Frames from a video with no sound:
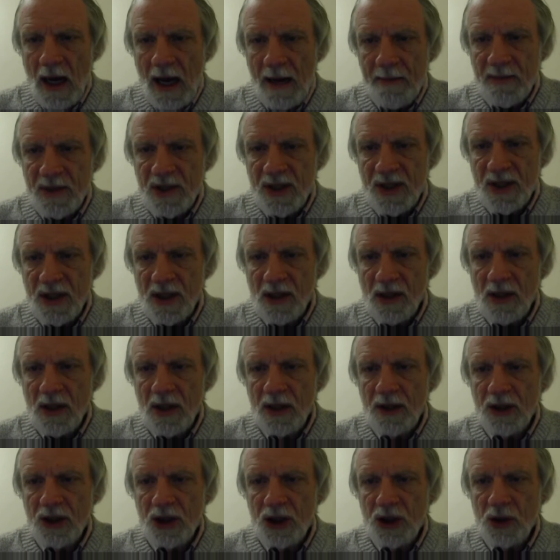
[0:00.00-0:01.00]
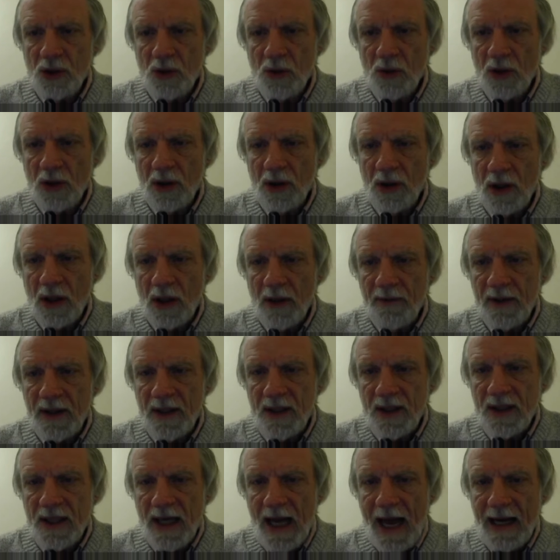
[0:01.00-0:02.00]
I'm still unsure of
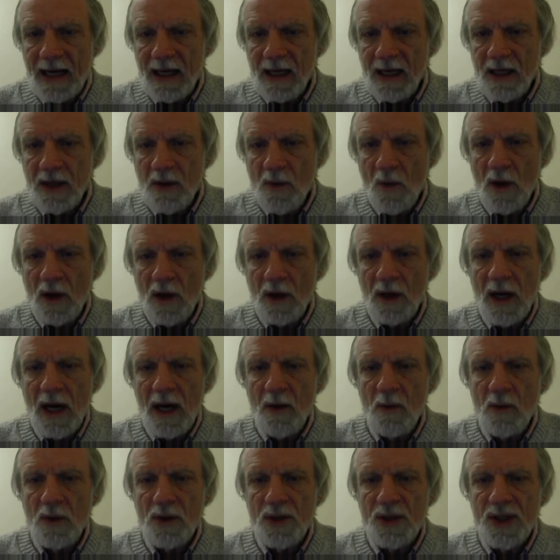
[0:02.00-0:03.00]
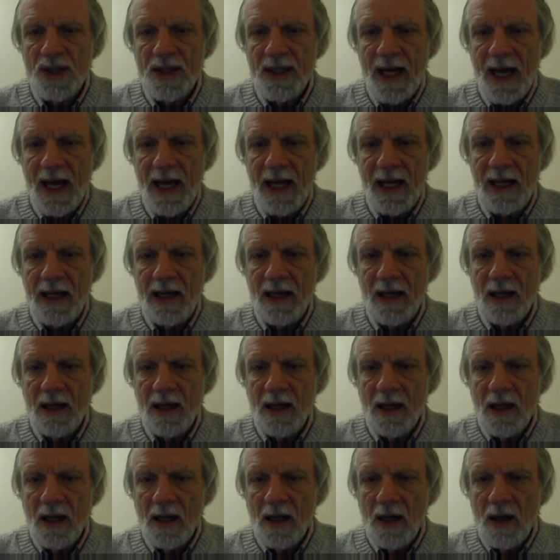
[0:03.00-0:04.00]
exactly where I will stay
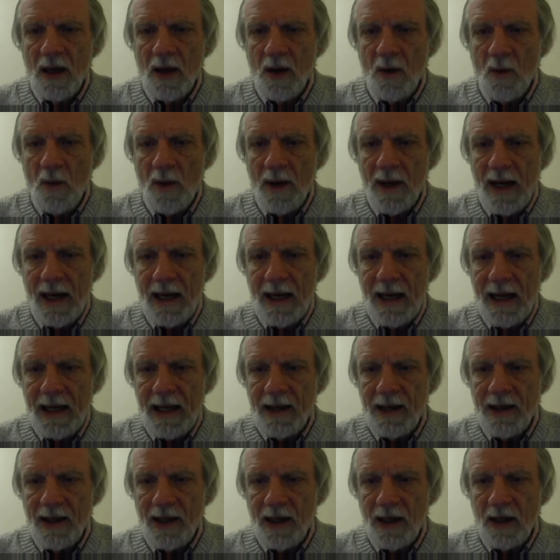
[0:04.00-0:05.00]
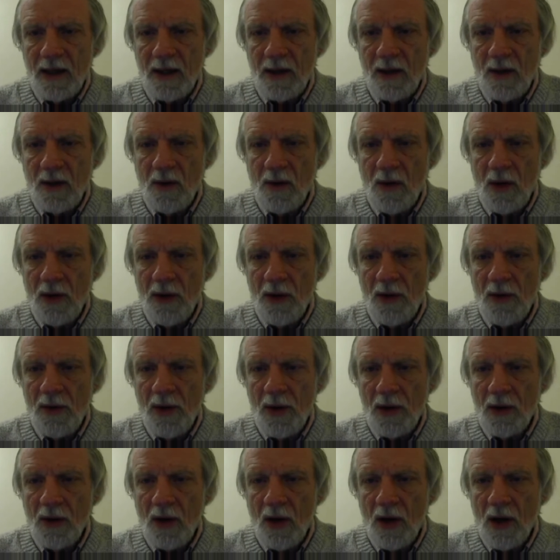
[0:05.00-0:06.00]
when I get there, although
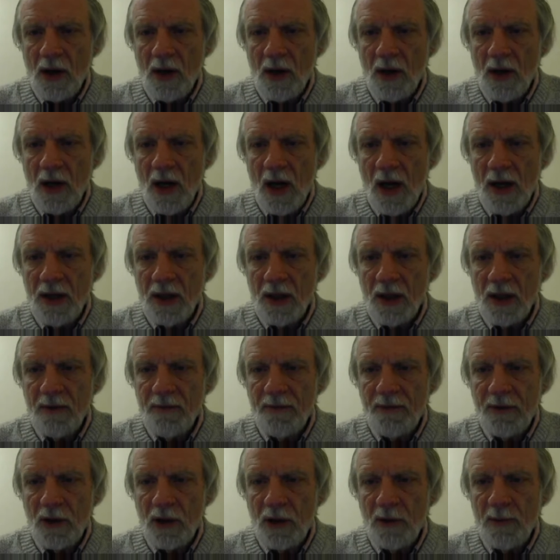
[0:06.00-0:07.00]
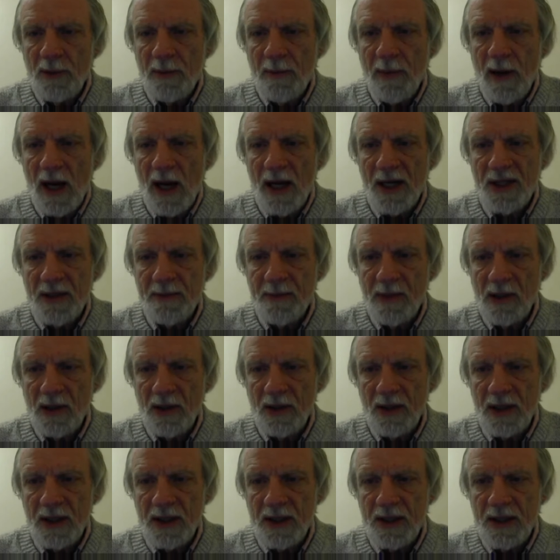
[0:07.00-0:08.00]
there are unconfirmed
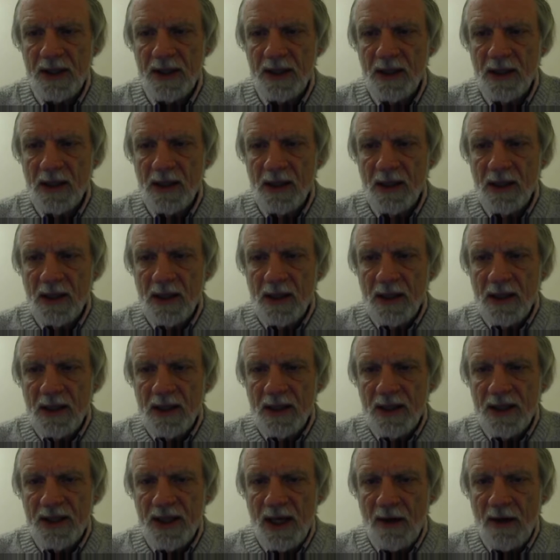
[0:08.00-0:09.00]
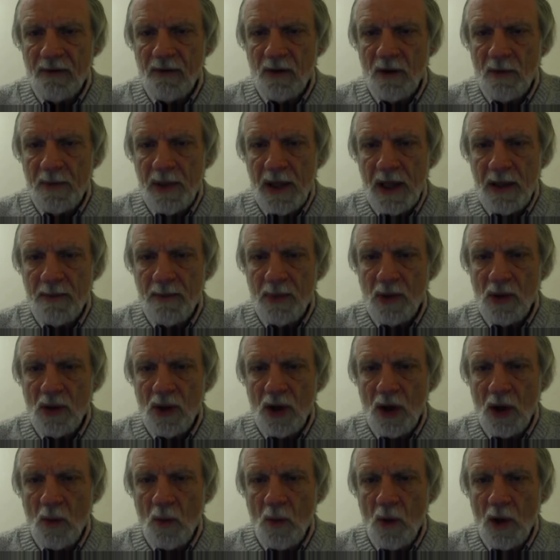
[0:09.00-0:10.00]
possibilities. Several
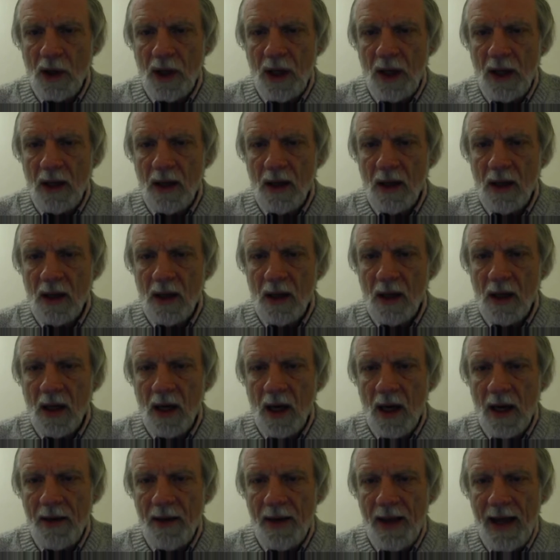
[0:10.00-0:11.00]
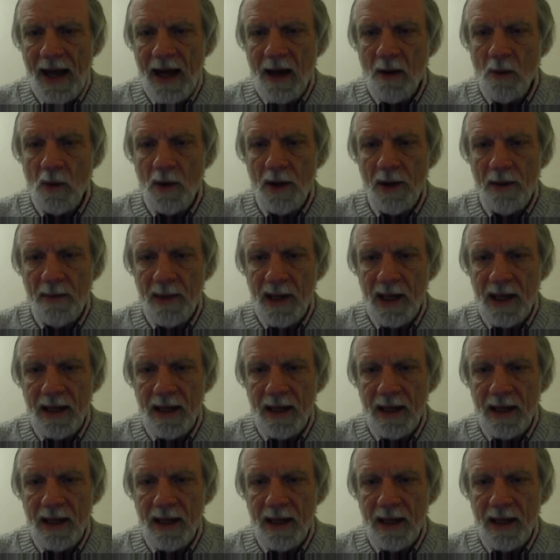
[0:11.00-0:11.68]
people are working on that with